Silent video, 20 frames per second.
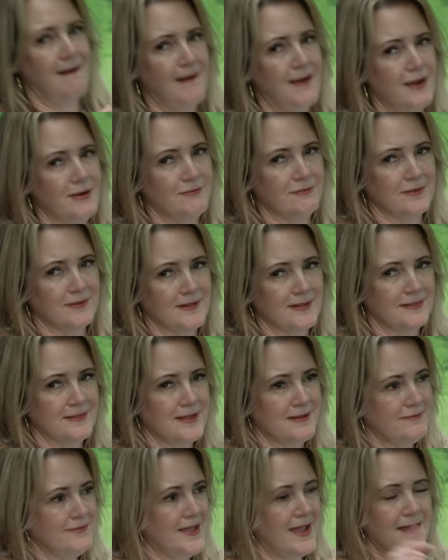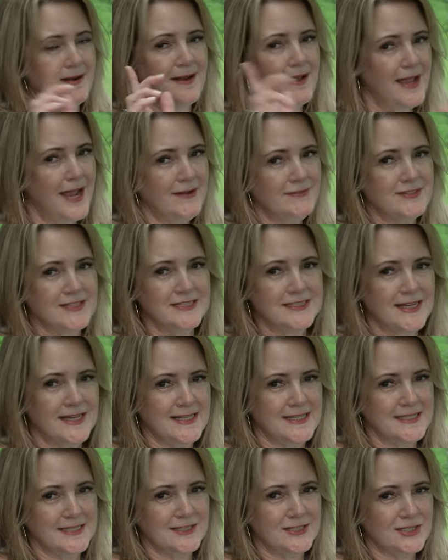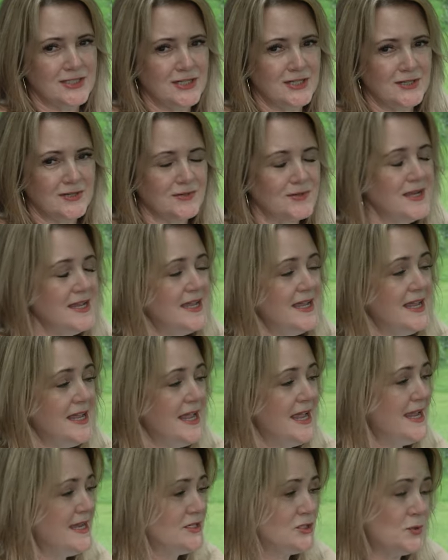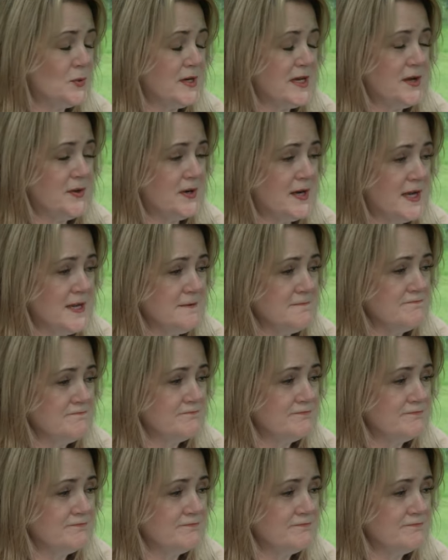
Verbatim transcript: I really love that. I have to say this too. Hey, Toyota.